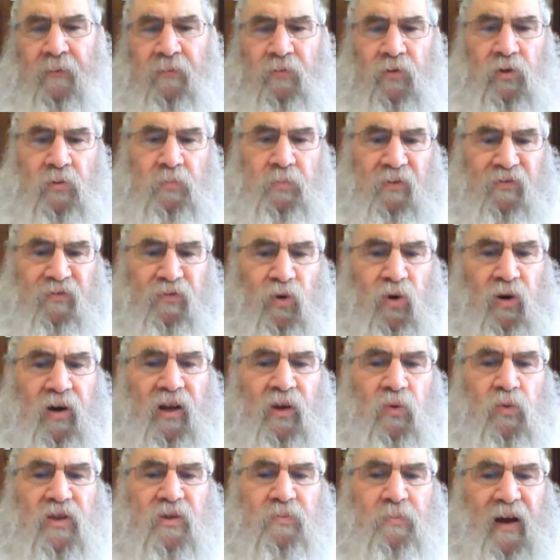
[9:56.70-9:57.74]
But before
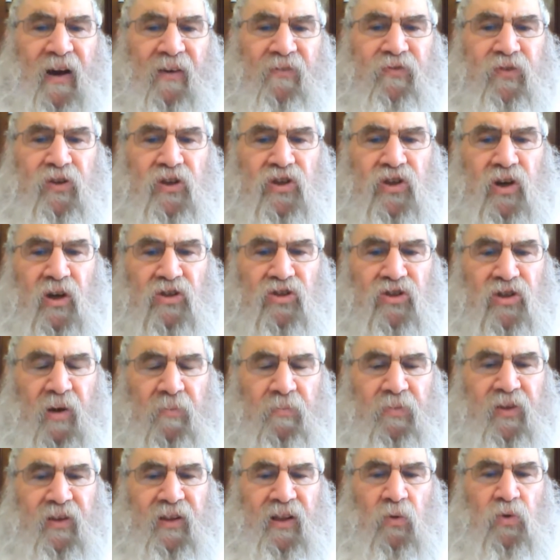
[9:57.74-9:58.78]
he was mafresh something